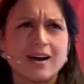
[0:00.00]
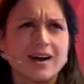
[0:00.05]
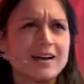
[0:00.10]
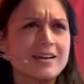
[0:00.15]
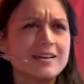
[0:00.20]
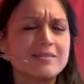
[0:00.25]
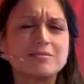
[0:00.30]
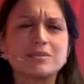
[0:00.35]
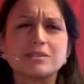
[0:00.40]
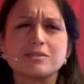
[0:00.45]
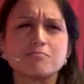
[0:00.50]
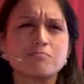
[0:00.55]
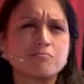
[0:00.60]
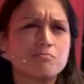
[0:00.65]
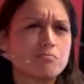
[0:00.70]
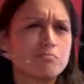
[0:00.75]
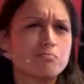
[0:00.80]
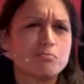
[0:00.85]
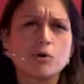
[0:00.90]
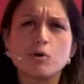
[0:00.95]
I am in
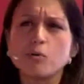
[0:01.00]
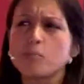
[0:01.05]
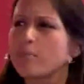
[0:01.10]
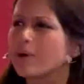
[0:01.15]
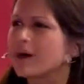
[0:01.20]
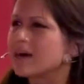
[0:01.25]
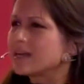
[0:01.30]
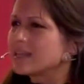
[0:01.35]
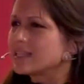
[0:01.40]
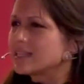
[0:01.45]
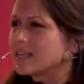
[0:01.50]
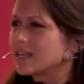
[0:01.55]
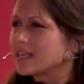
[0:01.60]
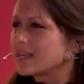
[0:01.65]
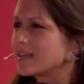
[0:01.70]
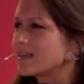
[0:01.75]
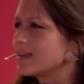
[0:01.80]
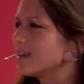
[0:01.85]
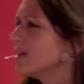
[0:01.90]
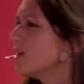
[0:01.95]

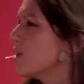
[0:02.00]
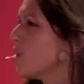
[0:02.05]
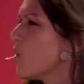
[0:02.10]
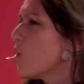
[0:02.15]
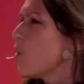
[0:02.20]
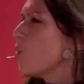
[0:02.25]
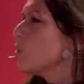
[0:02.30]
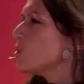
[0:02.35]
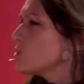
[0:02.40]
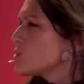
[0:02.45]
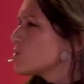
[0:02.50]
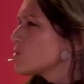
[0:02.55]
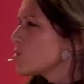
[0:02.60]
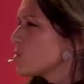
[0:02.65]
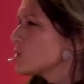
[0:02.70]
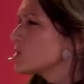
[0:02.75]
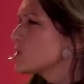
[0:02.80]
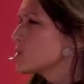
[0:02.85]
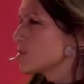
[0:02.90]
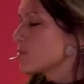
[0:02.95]
bookbinding, all
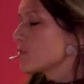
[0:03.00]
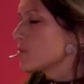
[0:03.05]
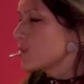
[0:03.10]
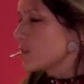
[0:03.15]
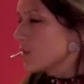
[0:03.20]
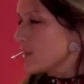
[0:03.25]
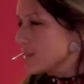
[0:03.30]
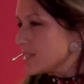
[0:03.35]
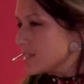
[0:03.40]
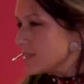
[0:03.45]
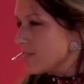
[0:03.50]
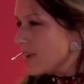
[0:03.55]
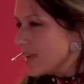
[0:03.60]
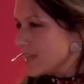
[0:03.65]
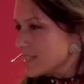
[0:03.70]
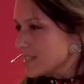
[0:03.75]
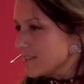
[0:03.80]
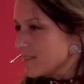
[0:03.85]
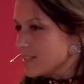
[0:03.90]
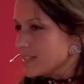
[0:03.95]
sorts of creative
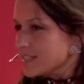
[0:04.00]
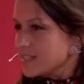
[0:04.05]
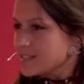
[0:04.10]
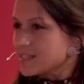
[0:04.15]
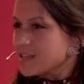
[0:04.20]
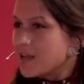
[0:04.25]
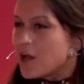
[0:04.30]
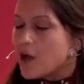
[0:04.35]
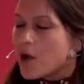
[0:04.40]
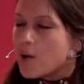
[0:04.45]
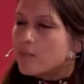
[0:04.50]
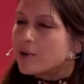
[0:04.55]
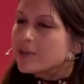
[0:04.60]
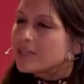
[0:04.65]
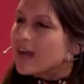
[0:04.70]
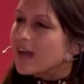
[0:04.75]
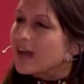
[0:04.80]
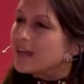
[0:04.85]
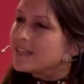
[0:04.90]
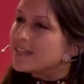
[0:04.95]
activities.
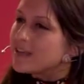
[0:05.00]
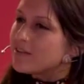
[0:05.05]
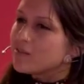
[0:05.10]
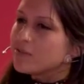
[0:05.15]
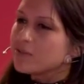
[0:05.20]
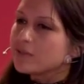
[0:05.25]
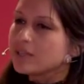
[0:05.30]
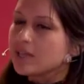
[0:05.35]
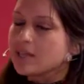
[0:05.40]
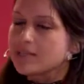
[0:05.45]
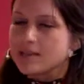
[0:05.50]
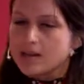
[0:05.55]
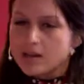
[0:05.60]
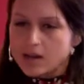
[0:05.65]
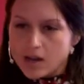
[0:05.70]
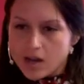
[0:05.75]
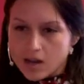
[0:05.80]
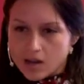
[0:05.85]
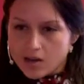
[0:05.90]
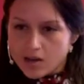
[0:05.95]
But I never really thought,
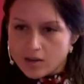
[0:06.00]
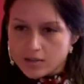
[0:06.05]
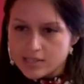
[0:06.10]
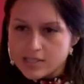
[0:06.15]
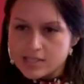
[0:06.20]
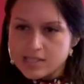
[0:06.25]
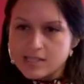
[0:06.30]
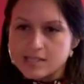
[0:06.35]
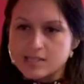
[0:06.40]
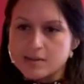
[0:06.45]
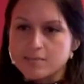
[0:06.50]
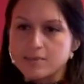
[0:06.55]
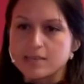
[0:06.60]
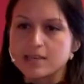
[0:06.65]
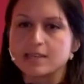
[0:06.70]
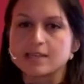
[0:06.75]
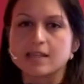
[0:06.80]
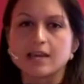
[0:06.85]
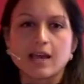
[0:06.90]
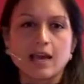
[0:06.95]
oh, this is
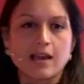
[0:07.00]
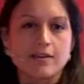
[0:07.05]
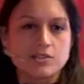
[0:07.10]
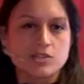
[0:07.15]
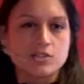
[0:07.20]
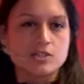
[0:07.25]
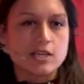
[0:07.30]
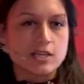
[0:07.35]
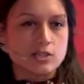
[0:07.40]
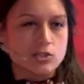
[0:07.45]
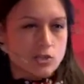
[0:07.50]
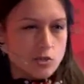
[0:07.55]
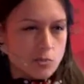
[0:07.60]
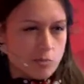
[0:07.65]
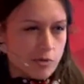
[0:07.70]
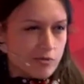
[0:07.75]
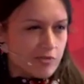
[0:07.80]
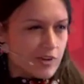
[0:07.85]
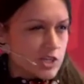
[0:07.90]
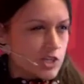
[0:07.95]
something that I have to take to the
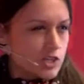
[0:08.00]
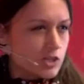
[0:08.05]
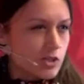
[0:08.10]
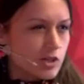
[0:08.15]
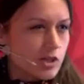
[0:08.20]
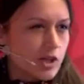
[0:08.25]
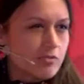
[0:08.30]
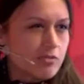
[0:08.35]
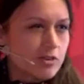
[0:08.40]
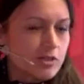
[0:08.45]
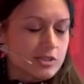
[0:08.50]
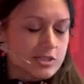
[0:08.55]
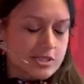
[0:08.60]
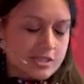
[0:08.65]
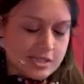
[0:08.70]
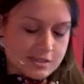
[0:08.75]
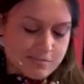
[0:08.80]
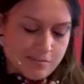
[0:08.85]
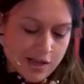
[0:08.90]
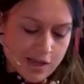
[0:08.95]
professional level,
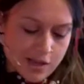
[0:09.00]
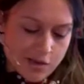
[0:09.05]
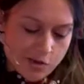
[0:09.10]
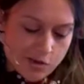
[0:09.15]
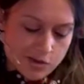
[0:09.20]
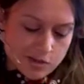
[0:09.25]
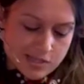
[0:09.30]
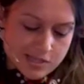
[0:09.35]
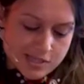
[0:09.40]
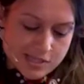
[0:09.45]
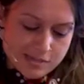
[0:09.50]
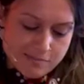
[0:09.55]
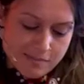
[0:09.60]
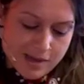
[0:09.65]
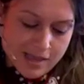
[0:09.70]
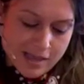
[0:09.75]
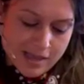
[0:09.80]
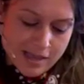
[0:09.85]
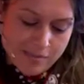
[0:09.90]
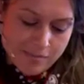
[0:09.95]
this is my goal, this is
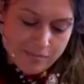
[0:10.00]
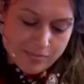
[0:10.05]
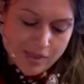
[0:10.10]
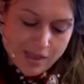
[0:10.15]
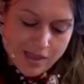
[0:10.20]
my aim.